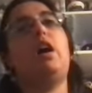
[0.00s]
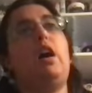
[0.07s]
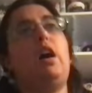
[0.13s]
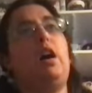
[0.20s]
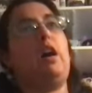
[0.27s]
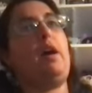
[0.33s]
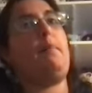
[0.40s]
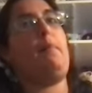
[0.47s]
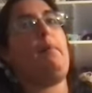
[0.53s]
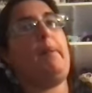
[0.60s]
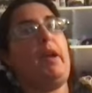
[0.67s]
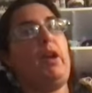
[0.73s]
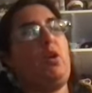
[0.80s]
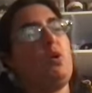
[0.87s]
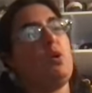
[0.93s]
Um, my
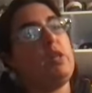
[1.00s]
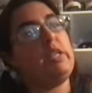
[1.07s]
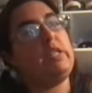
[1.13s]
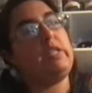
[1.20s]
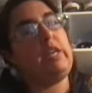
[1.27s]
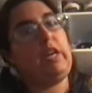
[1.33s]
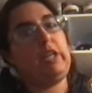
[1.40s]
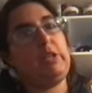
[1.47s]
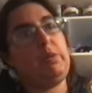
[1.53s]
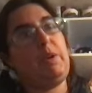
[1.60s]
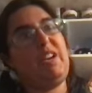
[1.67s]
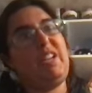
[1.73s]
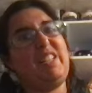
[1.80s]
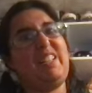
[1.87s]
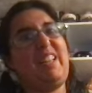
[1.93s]
goal is next
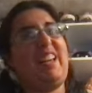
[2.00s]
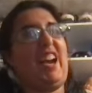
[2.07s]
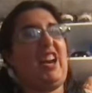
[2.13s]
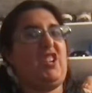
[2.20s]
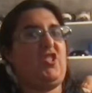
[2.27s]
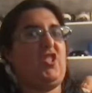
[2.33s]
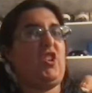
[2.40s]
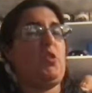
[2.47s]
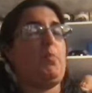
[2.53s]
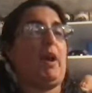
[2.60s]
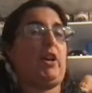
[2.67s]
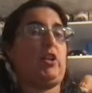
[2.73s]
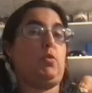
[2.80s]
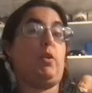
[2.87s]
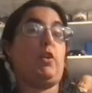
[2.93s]
week to like actually go back
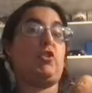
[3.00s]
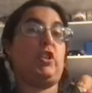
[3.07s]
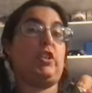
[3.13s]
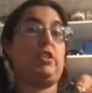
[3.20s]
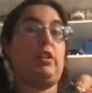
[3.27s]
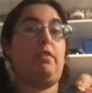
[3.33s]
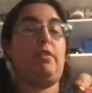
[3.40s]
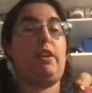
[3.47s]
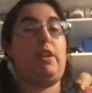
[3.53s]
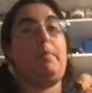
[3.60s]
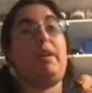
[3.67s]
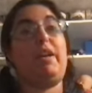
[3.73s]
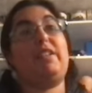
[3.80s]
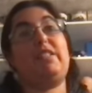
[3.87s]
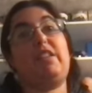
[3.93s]
to watching TV
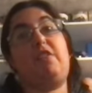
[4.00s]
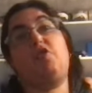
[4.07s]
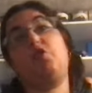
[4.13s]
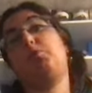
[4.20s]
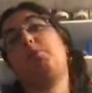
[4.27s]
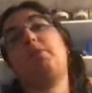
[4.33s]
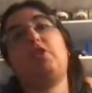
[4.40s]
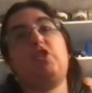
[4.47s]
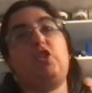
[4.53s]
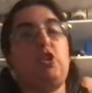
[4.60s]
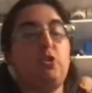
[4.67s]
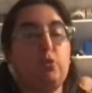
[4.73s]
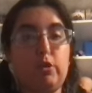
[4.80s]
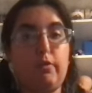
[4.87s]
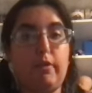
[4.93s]
because I've just been watching
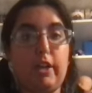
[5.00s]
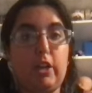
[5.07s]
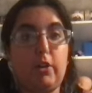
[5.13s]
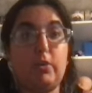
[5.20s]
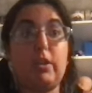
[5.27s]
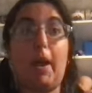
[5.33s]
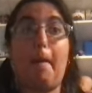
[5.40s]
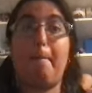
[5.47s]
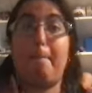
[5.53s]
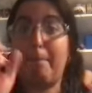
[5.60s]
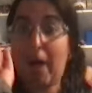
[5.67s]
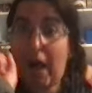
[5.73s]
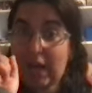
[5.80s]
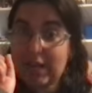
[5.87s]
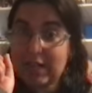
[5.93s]
YouTube videos.
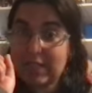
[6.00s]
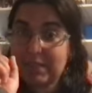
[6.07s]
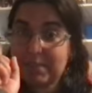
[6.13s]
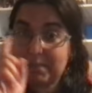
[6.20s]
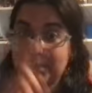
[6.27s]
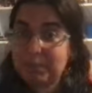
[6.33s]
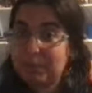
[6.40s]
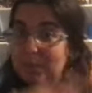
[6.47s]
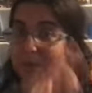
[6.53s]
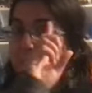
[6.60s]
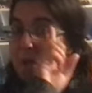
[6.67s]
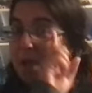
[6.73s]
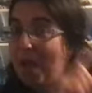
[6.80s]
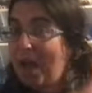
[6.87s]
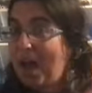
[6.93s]
But
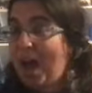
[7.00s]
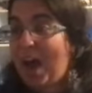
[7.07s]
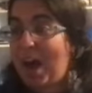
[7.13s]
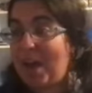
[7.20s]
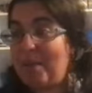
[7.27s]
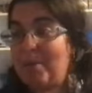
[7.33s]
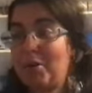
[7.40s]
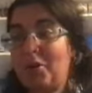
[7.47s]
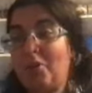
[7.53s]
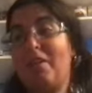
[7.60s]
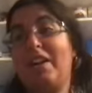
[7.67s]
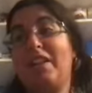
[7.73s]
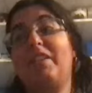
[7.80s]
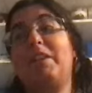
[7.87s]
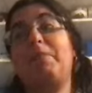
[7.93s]
I am going to go read
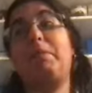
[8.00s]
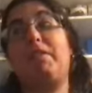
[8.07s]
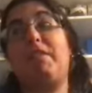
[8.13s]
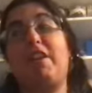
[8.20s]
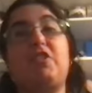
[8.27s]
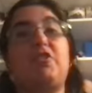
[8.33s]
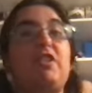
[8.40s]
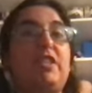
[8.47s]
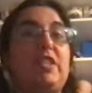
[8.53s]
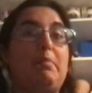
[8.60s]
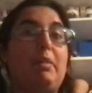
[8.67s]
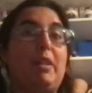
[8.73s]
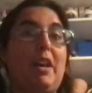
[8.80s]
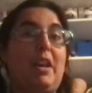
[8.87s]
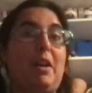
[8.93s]
a little bit of Anna in
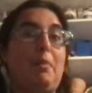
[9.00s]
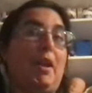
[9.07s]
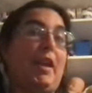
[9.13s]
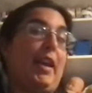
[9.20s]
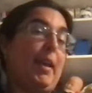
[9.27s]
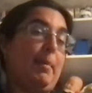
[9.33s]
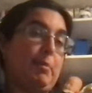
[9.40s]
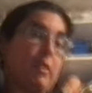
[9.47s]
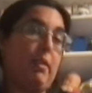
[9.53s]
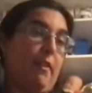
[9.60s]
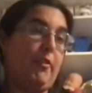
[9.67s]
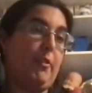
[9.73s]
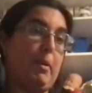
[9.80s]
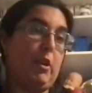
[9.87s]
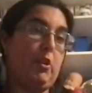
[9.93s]
Blood. And when I get up to the
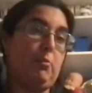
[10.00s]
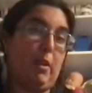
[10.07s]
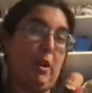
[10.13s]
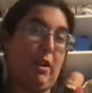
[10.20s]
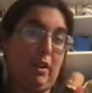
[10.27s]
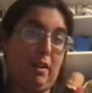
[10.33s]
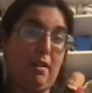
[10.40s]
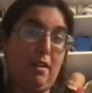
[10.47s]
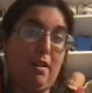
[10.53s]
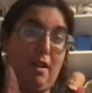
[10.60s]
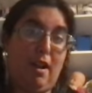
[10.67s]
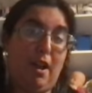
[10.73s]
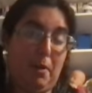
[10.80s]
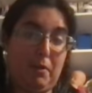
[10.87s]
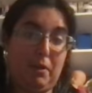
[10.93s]
50 page mark,
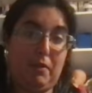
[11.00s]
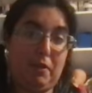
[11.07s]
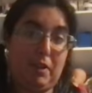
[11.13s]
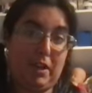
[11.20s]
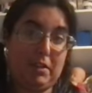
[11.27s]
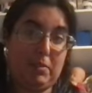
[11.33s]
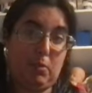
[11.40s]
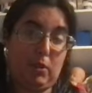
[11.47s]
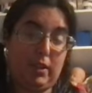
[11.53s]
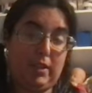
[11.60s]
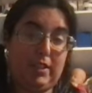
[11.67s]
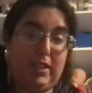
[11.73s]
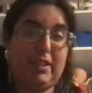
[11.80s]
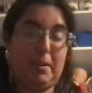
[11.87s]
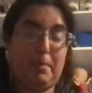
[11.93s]
I will give you guys a more
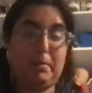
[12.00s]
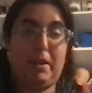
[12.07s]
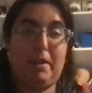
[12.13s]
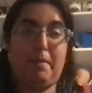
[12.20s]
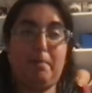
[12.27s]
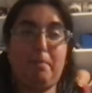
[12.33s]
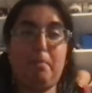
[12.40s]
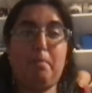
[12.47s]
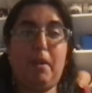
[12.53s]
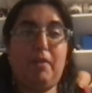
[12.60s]
concise update. Bye,